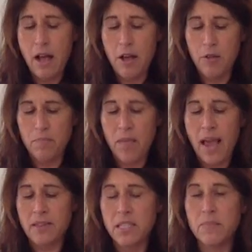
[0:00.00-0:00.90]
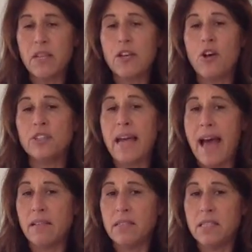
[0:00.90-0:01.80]
has something called
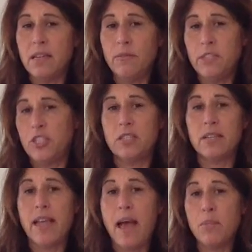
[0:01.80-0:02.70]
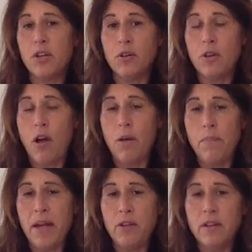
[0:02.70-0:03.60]
allicin, which is a chemical
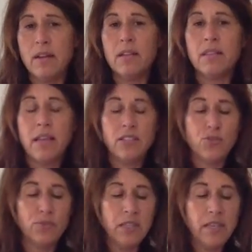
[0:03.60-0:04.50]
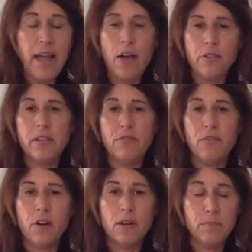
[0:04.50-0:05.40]
compound that's really healthy
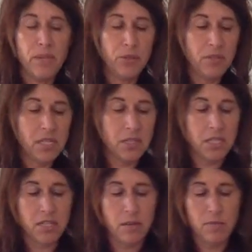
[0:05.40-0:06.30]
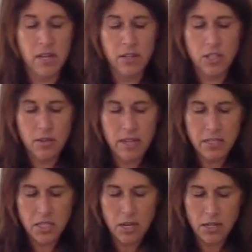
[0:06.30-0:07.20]
for our immune system. So
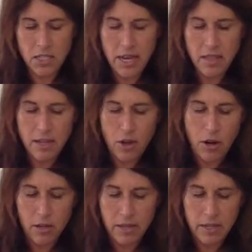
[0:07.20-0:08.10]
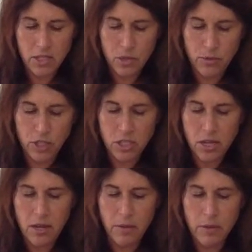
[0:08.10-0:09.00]
let's saute the garlic. So we're just
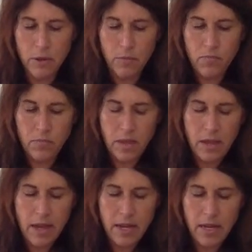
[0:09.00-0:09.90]
gonna get